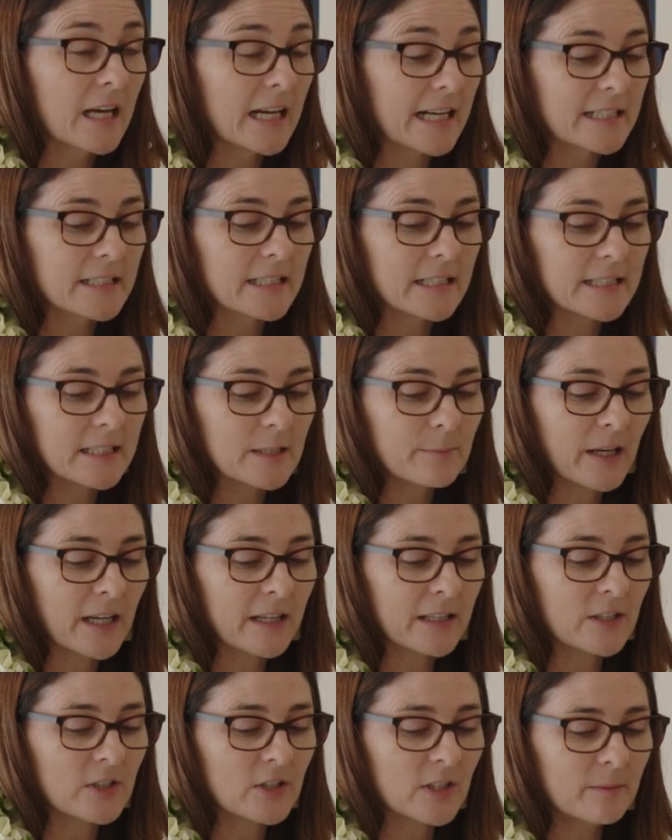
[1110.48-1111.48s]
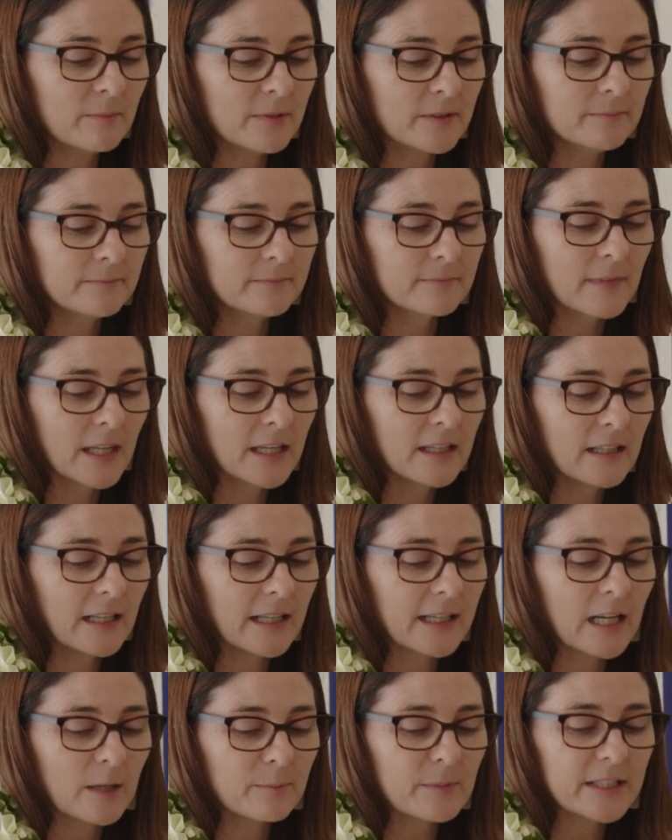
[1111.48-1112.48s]
Under this partnership,
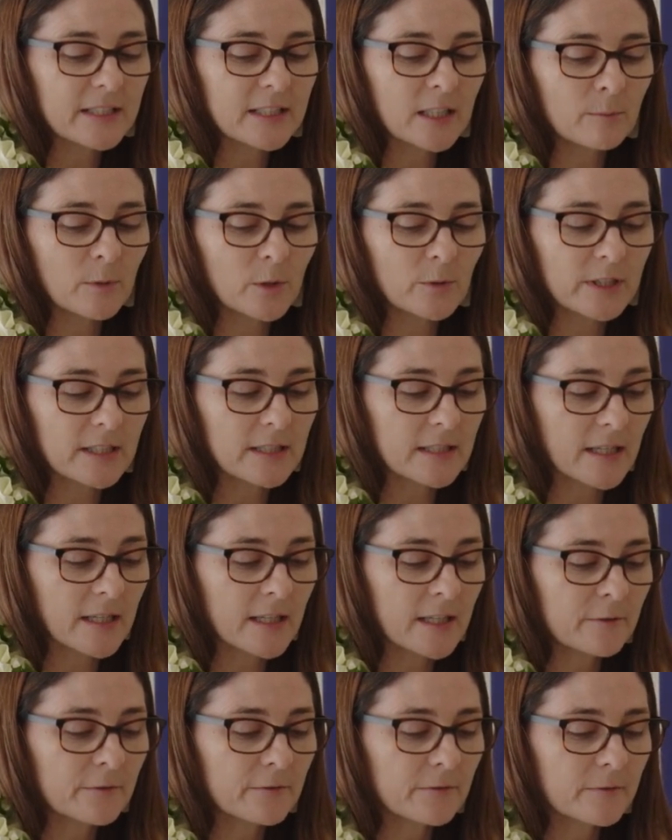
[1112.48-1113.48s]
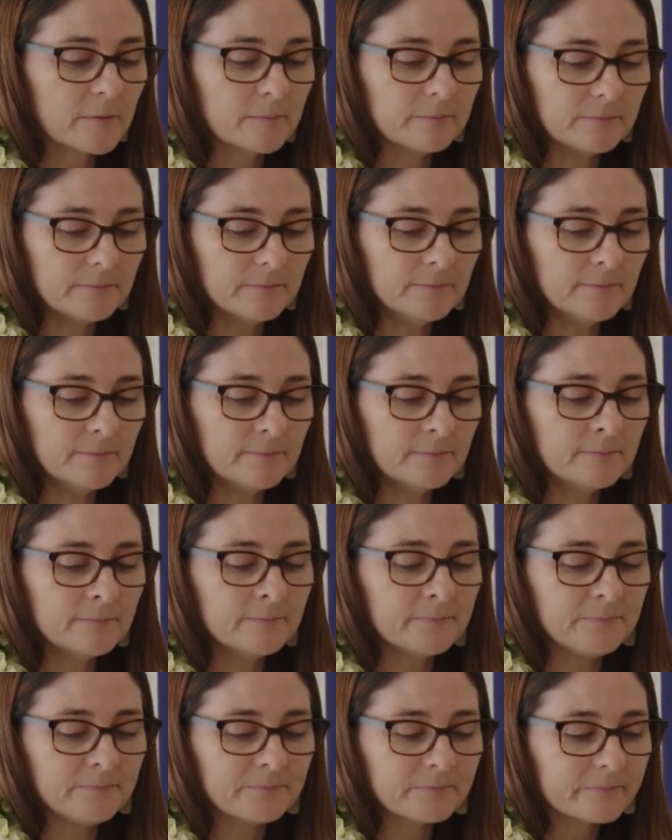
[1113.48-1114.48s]
Lakapi Samoa staff
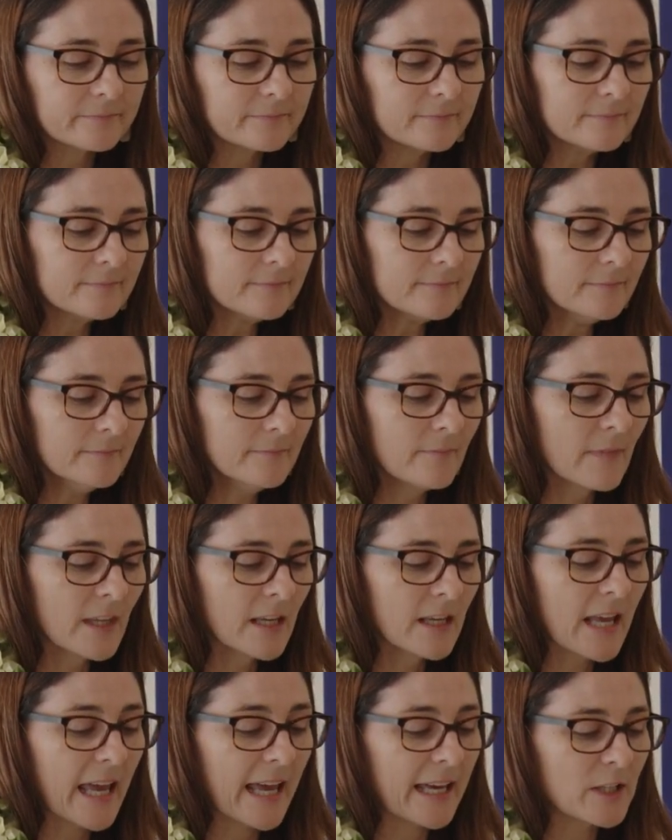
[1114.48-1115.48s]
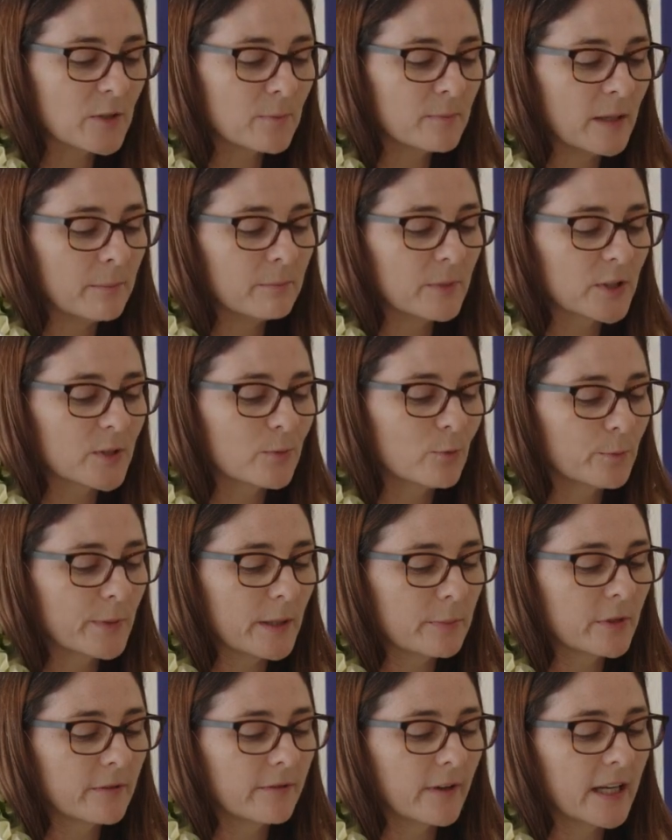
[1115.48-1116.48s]
and members will
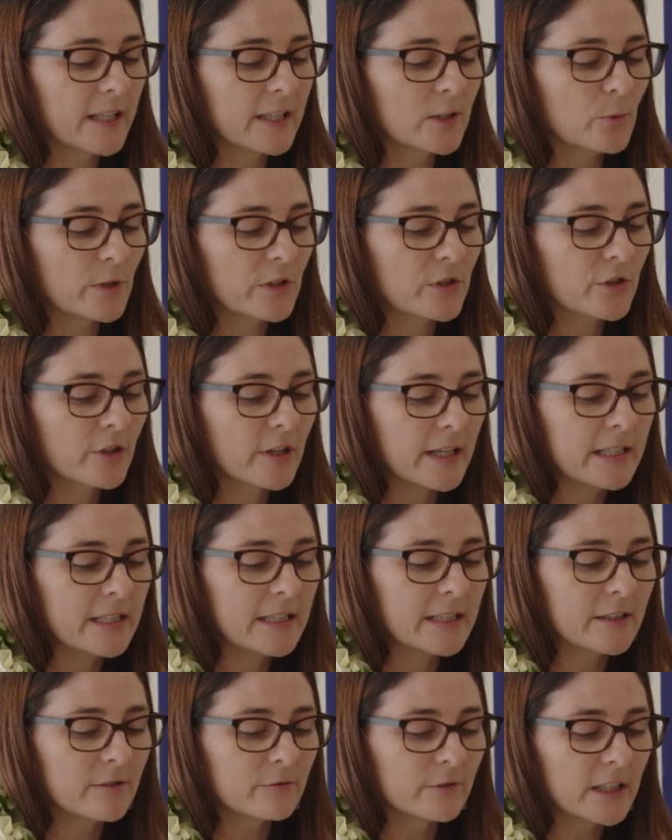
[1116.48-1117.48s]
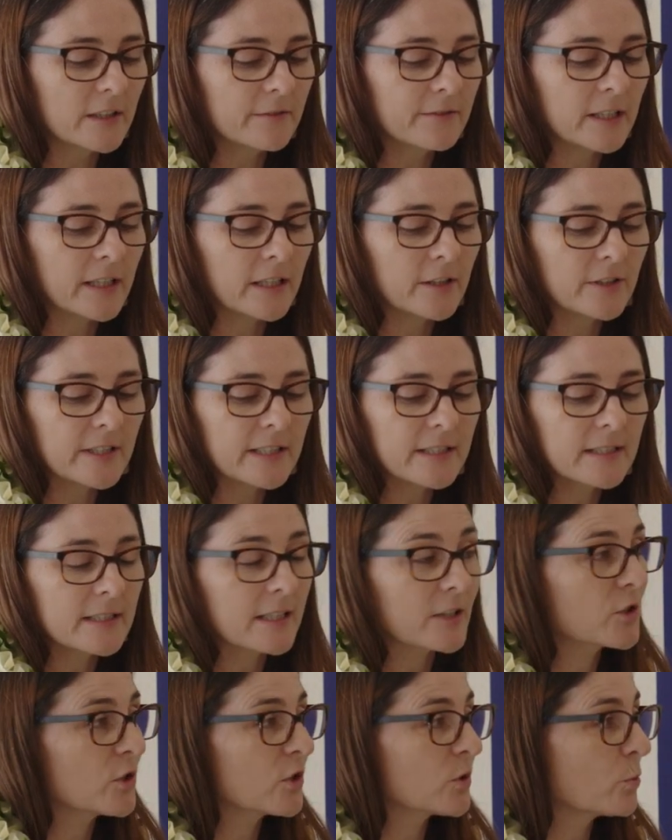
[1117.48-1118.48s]
be provided with training in relevant areas
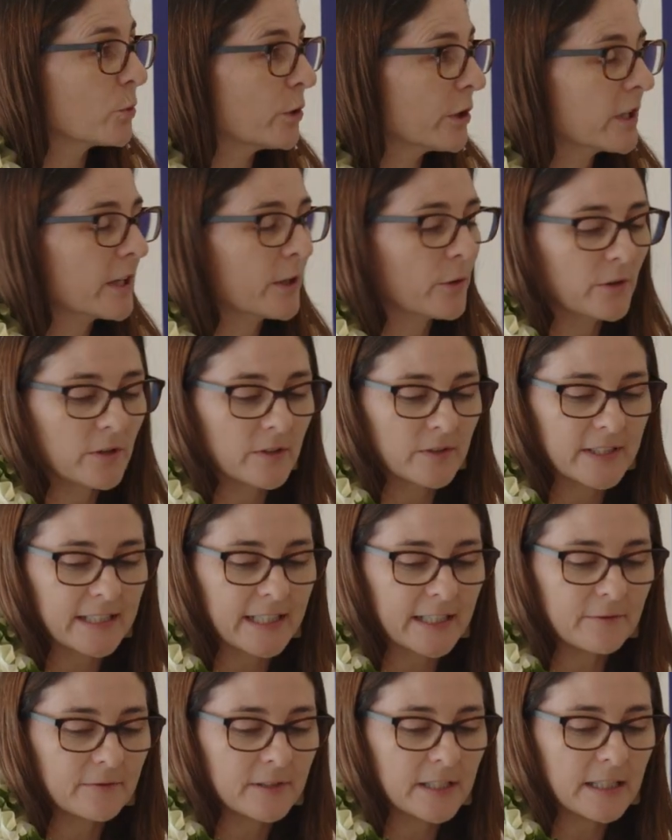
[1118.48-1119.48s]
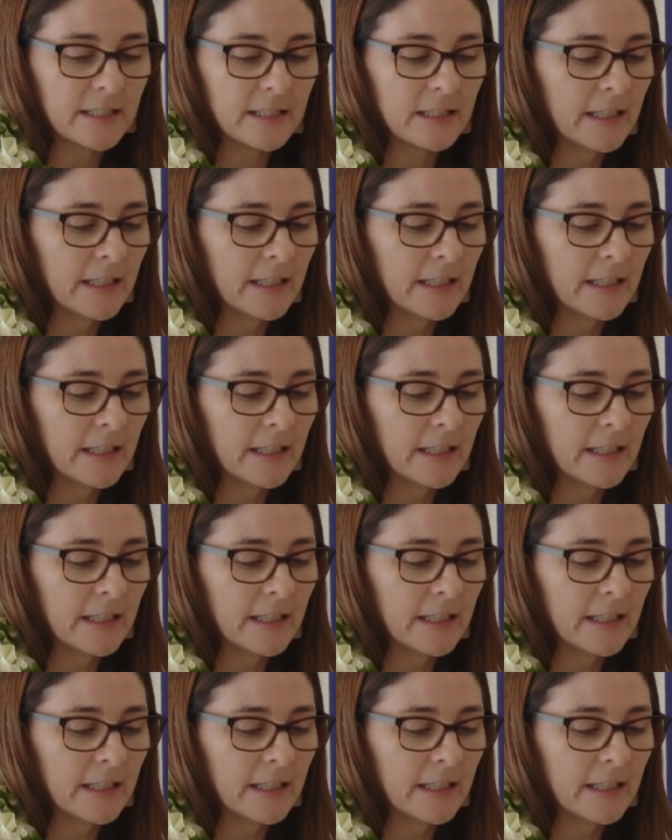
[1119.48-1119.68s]
such as work health and safety,